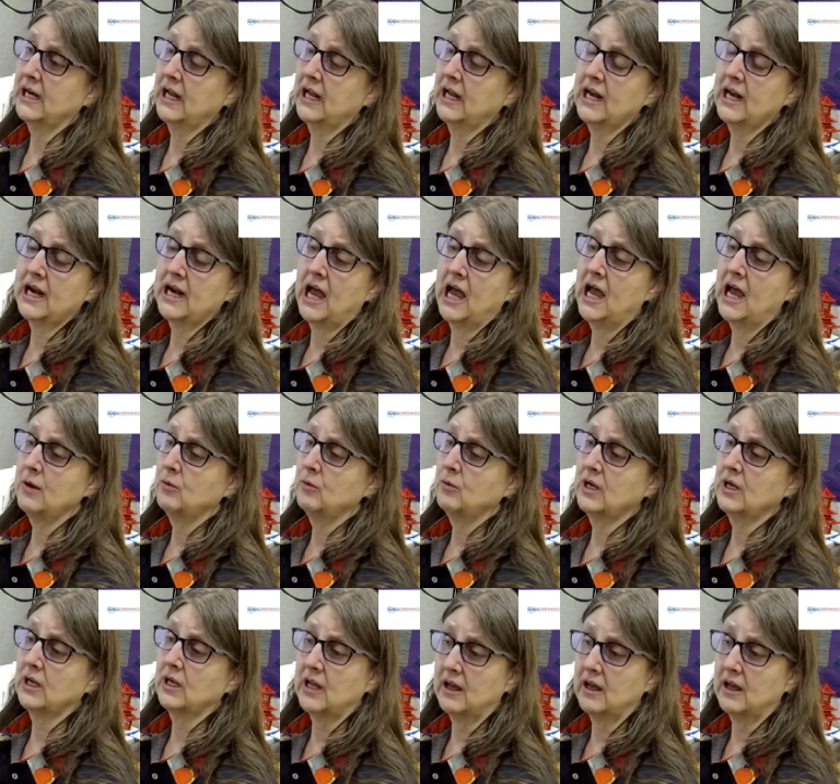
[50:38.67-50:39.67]
And I would
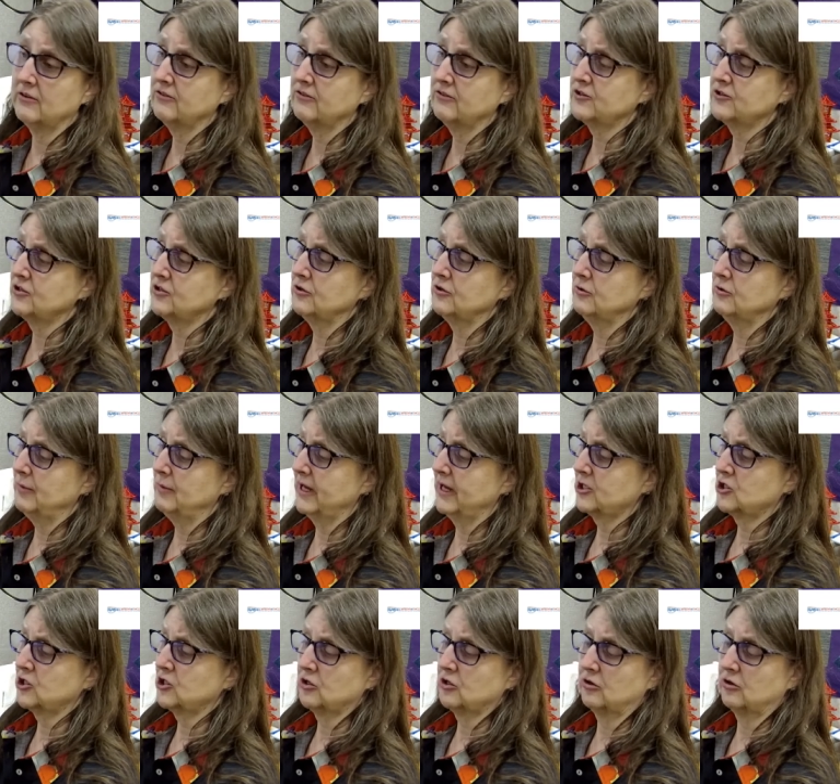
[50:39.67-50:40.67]
love to make
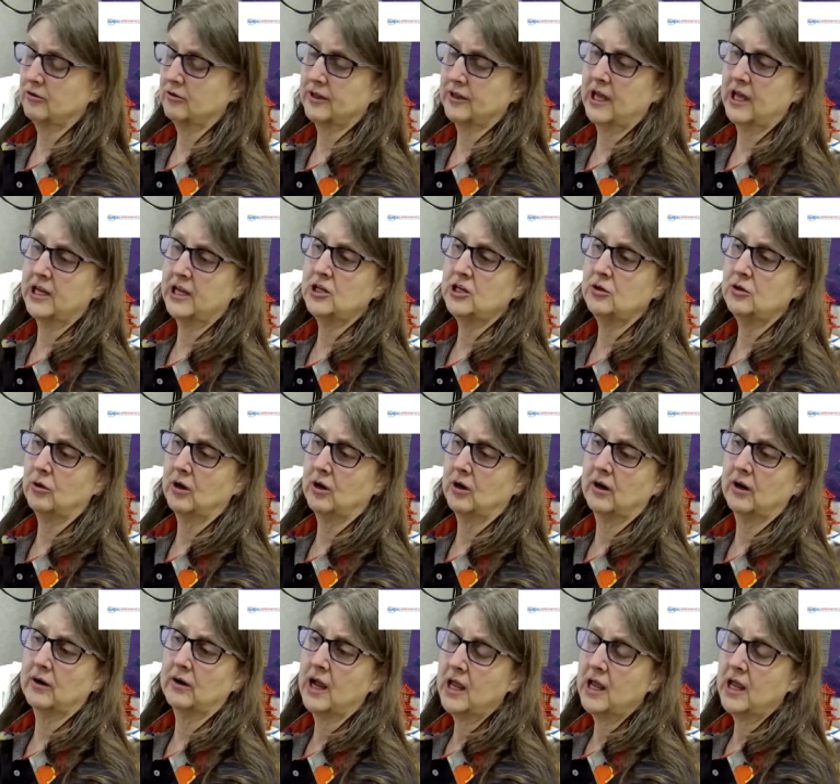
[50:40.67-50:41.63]
sure that you are